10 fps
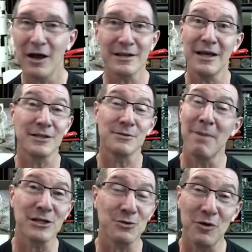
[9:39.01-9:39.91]
it's
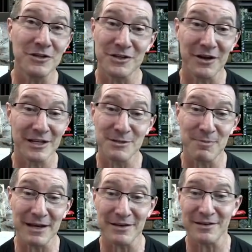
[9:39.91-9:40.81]
much worse than I
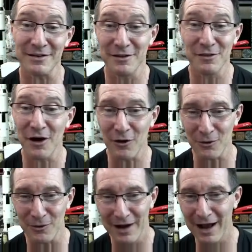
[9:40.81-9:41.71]
expected, though.
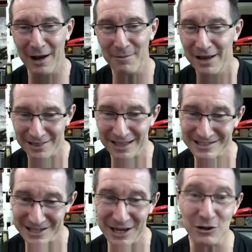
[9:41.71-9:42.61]
Let's
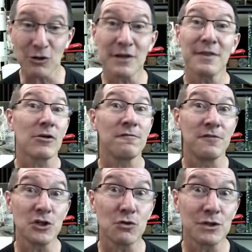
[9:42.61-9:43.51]
take a look at their
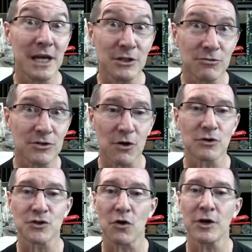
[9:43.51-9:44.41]
official test
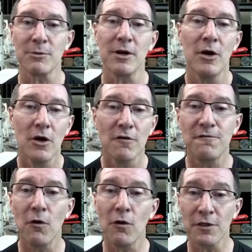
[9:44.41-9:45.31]
results document
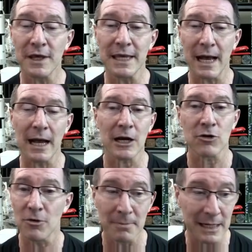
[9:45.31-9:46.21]
for the
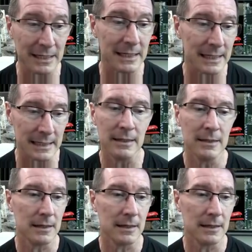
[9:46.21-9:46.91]
Krommenie